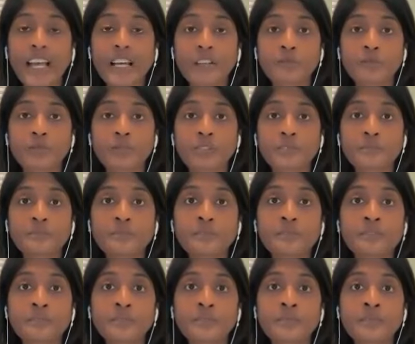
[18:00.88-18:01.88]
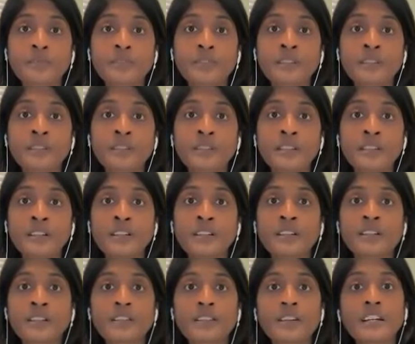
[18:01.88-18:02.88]
I had for him,
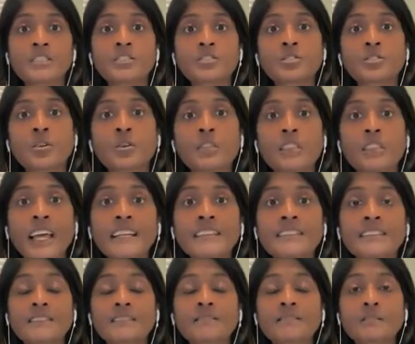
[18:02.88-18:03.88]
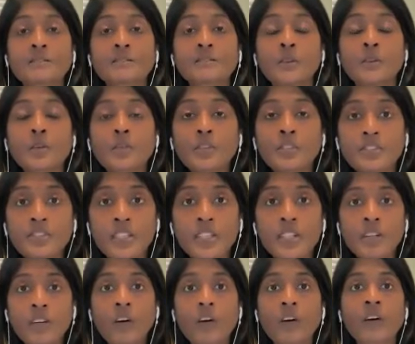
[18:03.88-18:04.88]
right? So
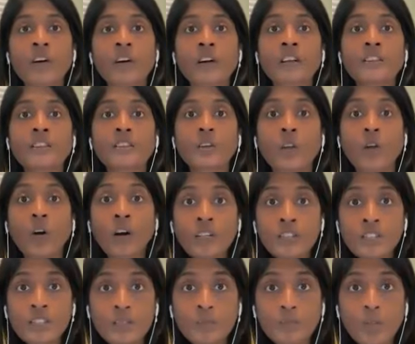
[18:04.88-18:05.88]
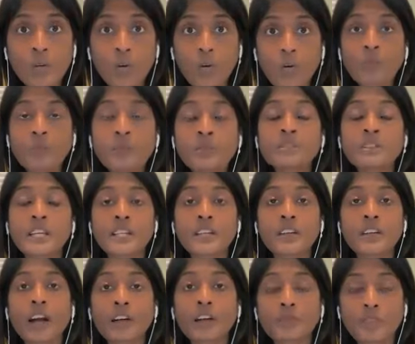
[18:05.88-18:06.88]
focusing on the long-term goal that
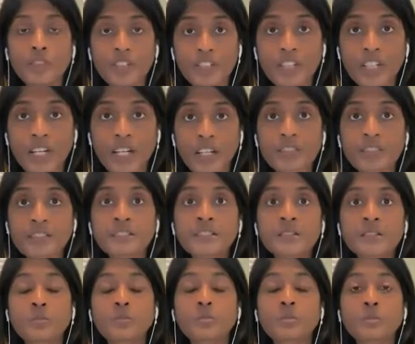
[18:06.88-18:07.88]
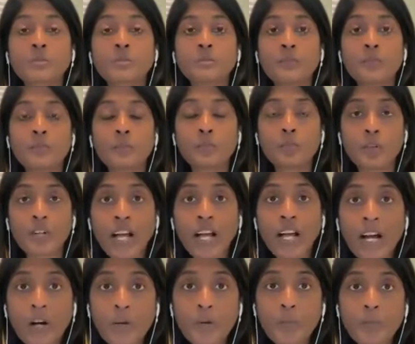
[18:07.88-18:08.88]
you have for your child will
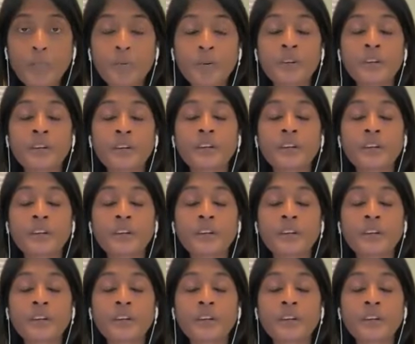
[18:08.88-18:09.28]
help